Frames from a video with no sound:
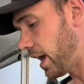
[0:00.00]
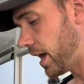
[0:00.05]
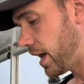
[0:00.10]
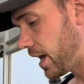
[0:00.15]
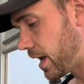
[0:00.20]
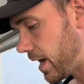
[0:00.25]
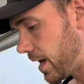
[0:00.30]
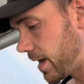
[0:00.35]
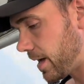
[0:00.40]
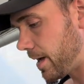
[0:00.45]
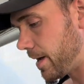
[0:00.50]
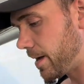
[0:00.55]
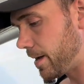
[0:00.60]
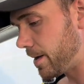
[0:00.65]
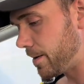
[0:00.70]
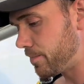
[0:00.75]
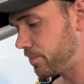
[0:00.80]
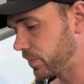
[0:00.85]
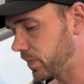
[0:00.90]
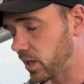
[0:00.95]

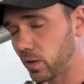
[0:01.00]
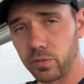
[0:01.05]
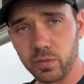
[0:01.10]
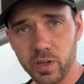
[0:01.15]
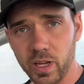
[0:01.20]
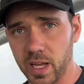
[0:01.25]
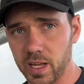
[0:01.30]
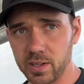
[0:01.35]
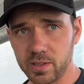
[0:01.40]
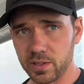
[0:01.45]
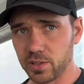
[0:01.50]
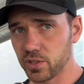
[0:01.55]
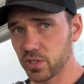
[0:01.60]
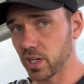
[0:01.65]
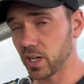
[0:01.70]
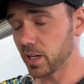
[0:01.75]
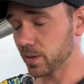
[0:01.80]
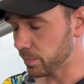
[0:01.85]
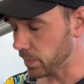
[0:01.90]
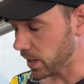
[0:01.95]
V8s are
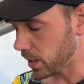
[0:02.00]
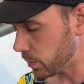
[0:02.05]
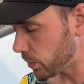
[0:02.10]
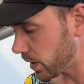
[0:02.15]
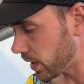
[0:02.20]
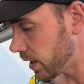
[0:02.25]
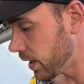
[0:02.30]
shit, by the way.